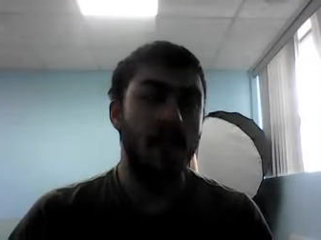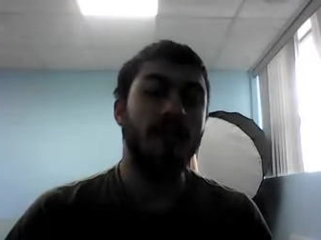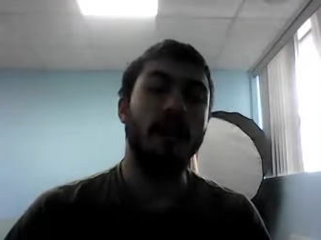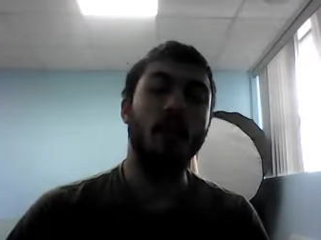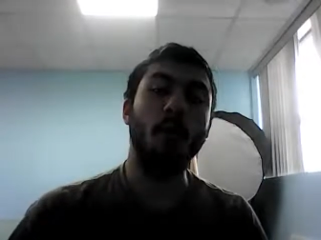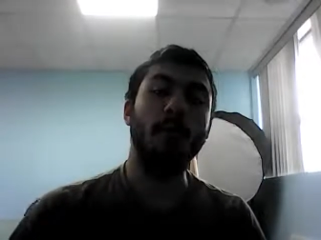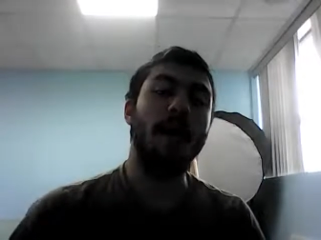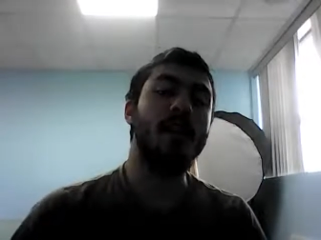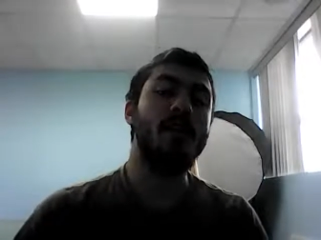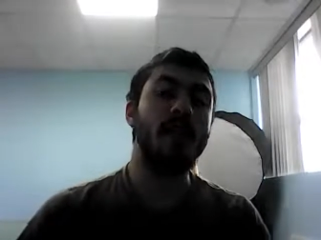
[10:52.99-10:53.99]
Now,
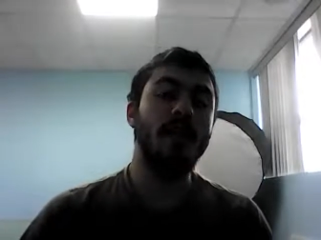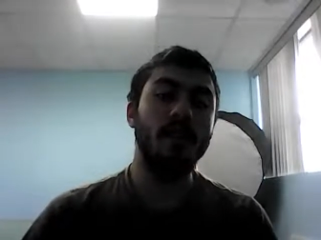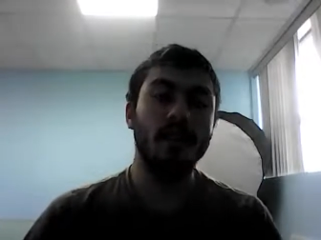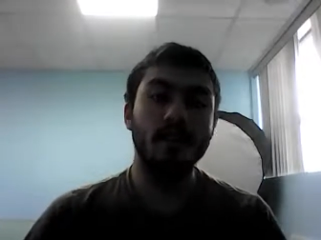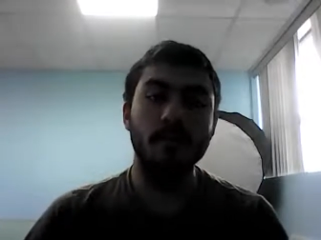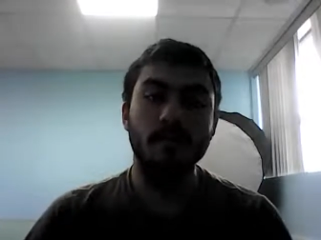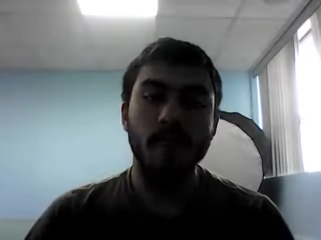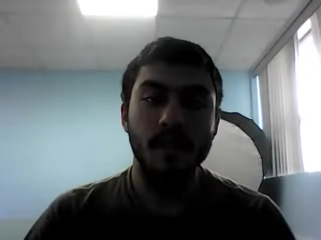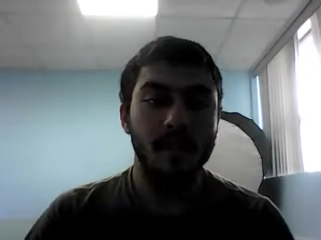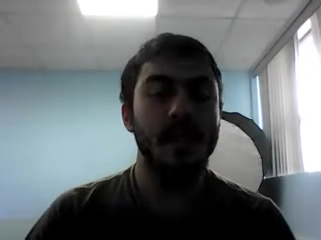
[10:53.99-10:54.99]
back then,
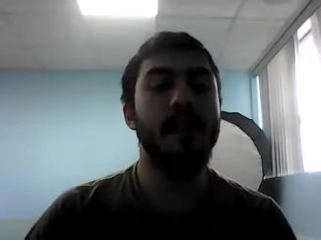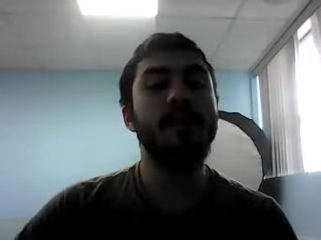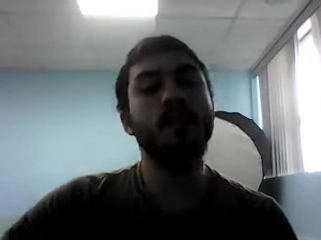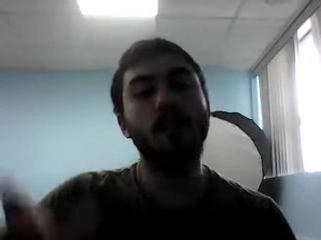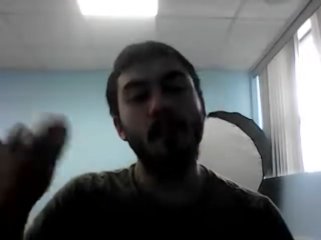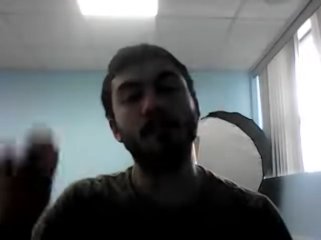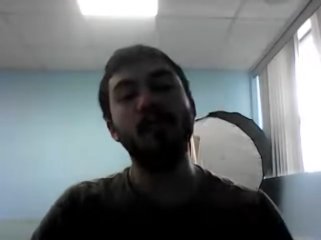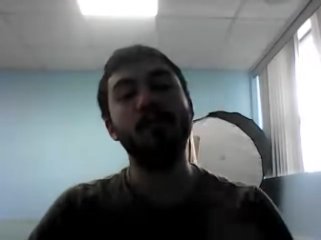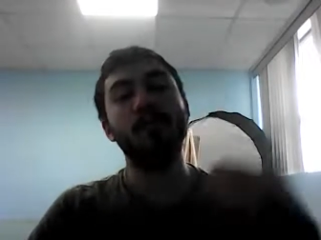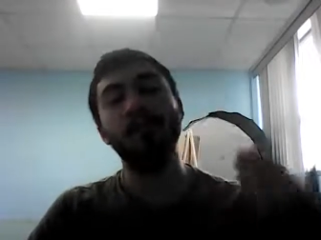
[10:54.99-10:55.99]
slaves were of
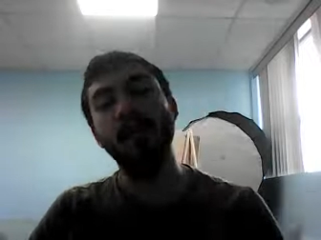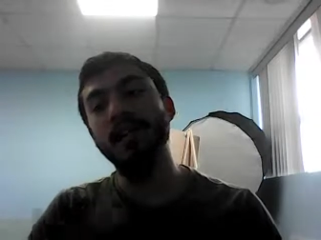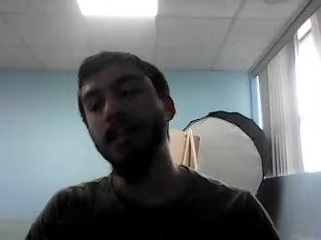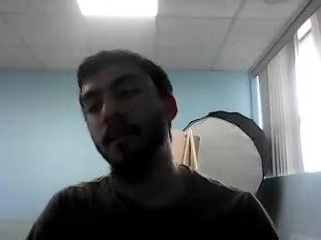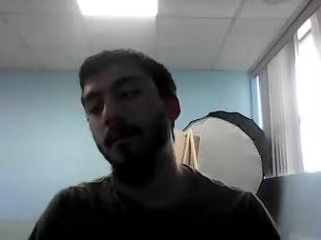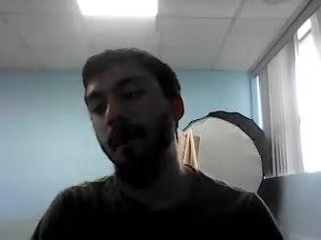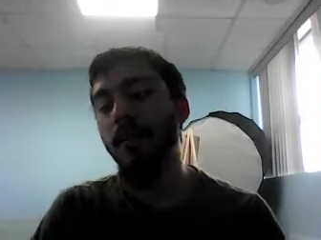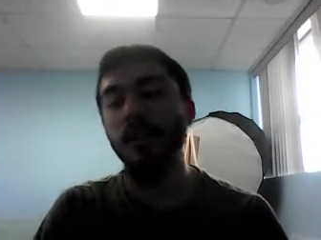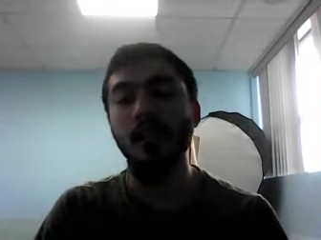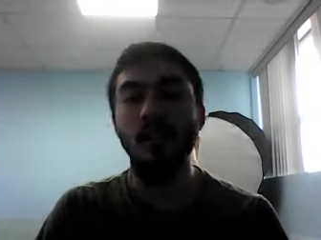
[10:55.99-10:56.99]
different prices
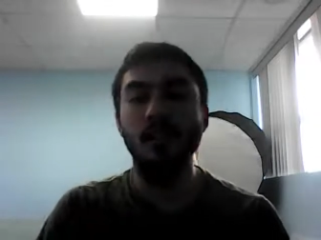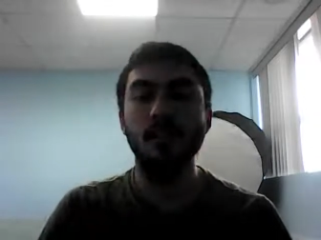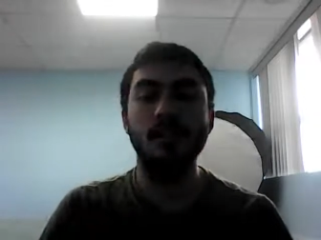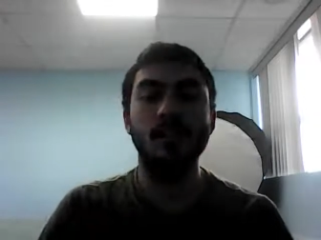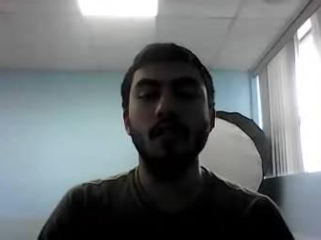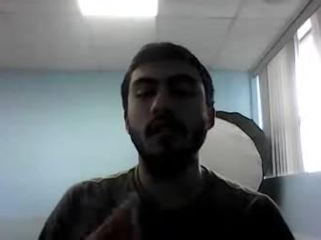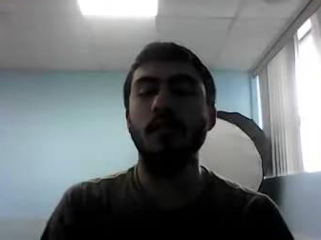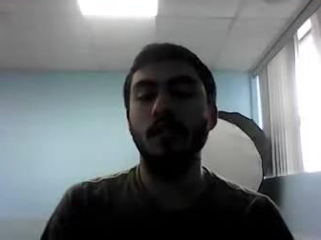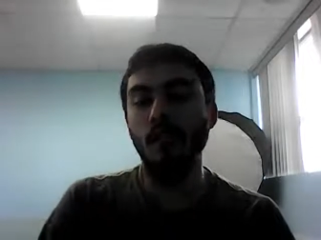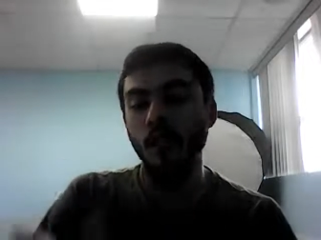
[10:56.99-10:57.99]
depending on,
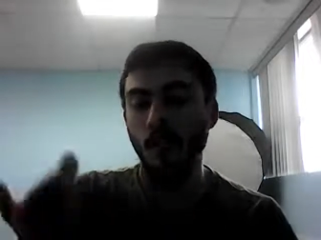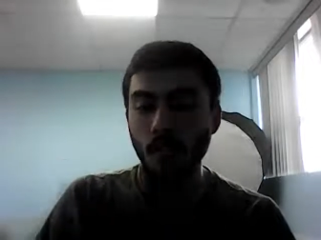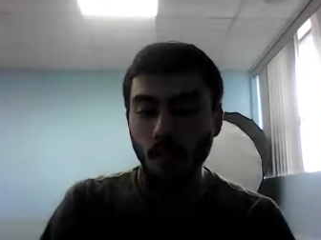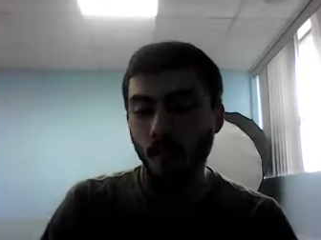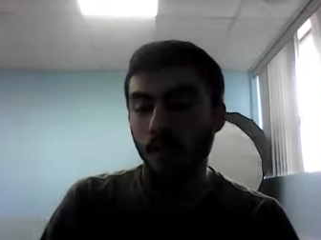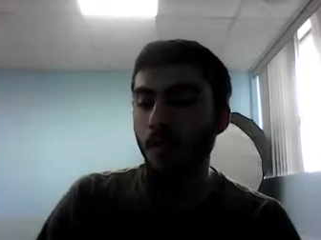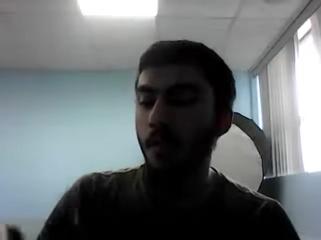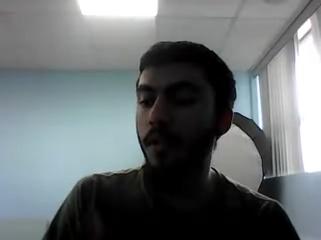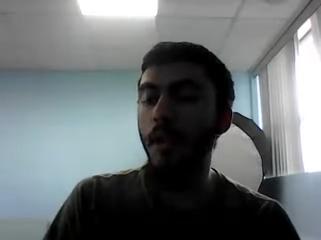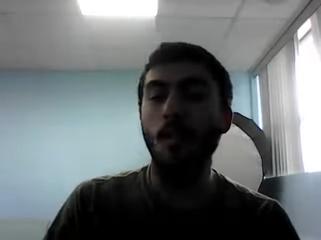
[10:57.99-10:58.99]
you know,
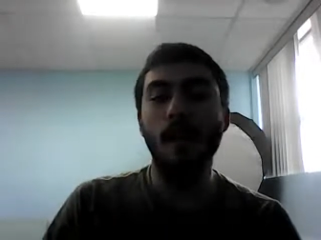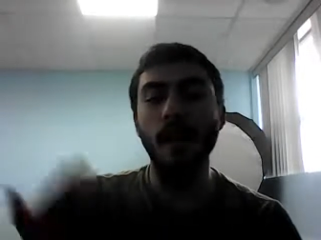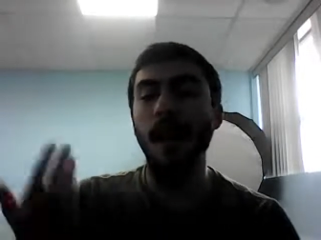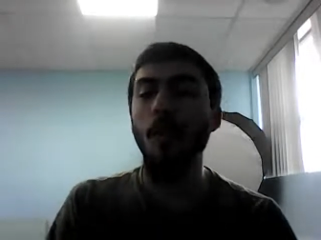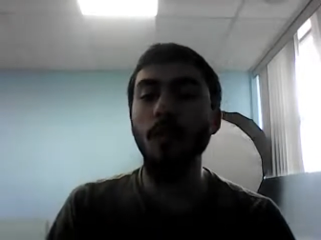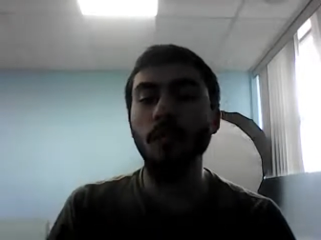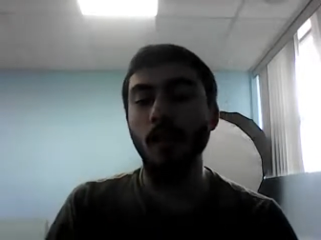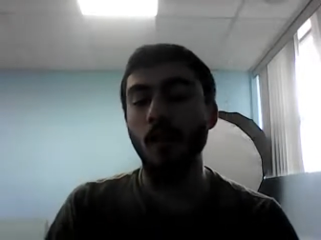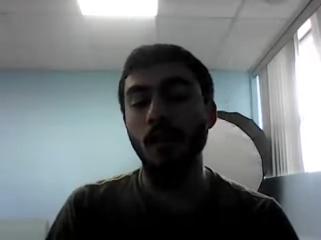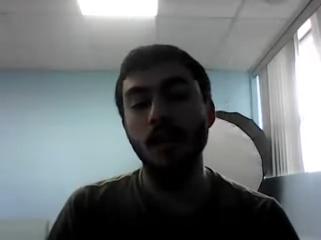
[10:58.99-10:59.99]
who they were and how old they
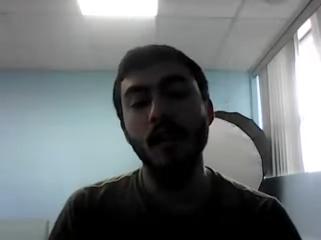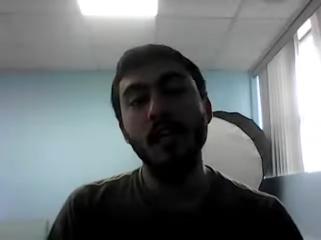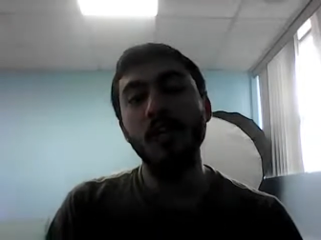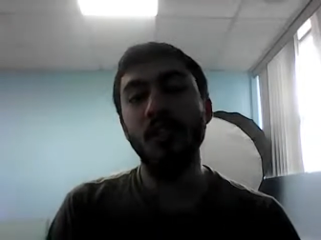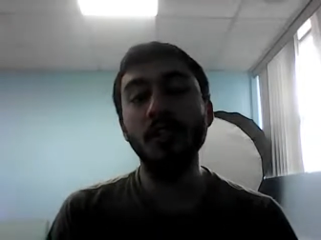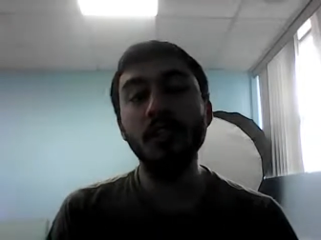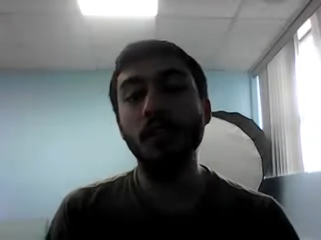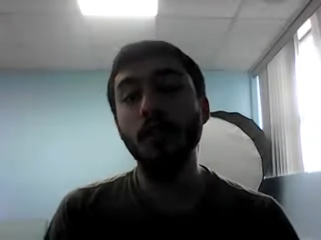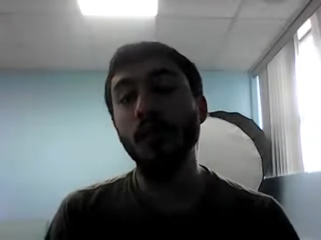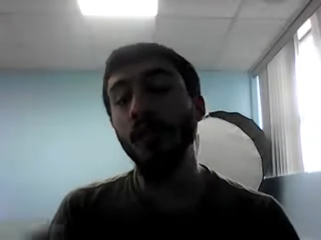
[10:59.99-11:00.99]
were.
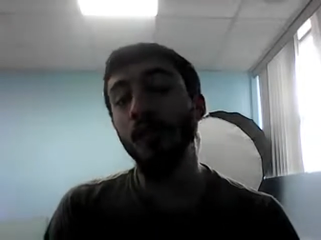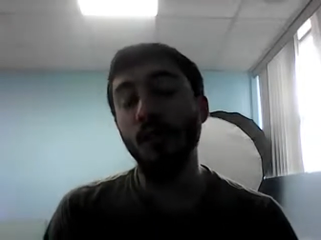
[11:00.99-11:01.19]
Children were